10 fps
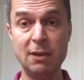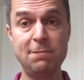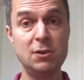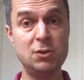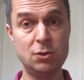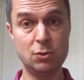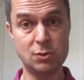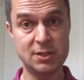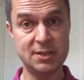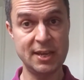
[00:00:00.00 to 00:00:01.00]
If you
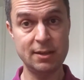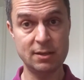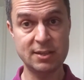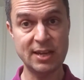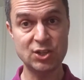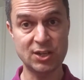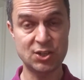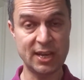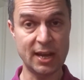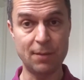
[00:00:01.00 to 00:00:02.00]
use
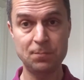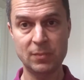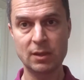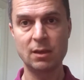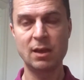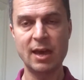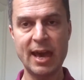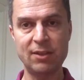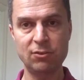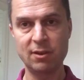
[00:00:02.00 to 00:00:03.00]
--data
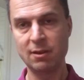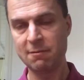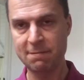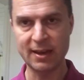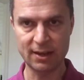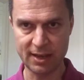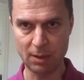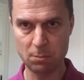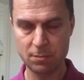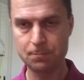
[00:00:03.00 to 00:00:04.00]
at file
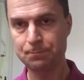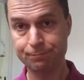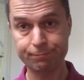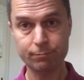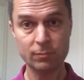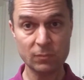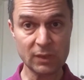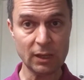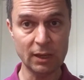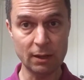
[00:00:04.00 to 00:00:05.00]
name,
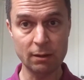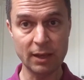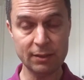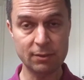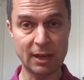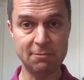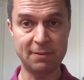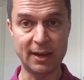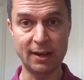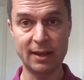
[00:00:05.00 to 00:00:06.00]
it'll get that
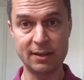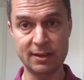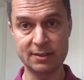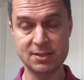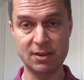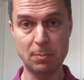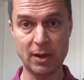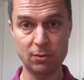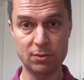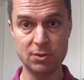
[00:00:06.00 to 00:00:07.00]
file and then it'll strip
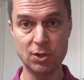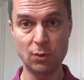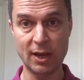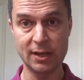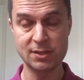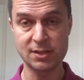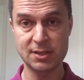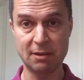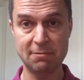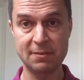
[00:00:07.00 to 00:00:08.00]
out new lines
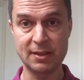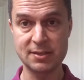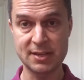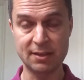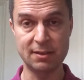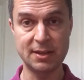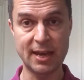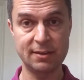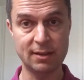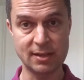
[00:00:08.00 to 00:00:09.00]
and stuff and send
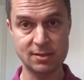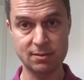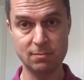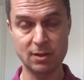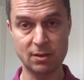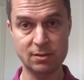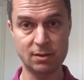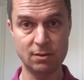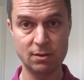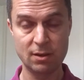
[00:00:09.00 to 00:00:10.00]
that as
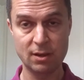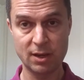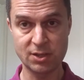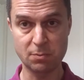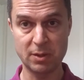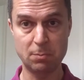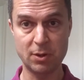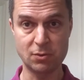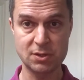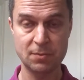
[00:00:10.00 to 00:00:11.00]
an HTTP
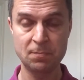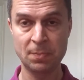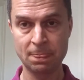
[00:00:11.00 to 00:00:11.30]
post.